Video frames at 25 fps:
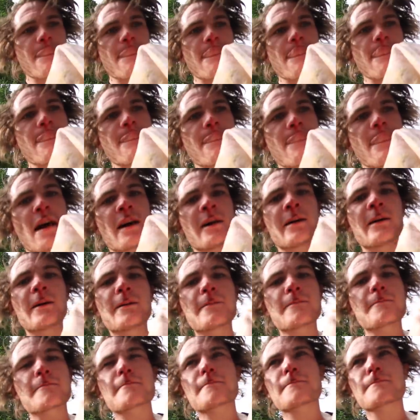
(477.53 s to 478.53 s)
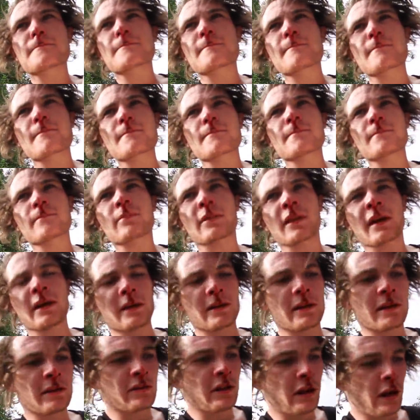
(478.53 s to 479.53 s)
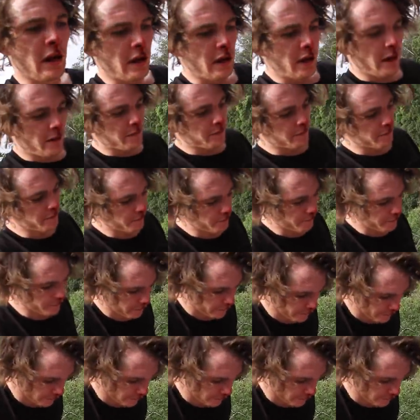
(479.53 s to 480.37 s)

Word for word: Yeah, your lip isn't bleeding. No, it's 100% your nose.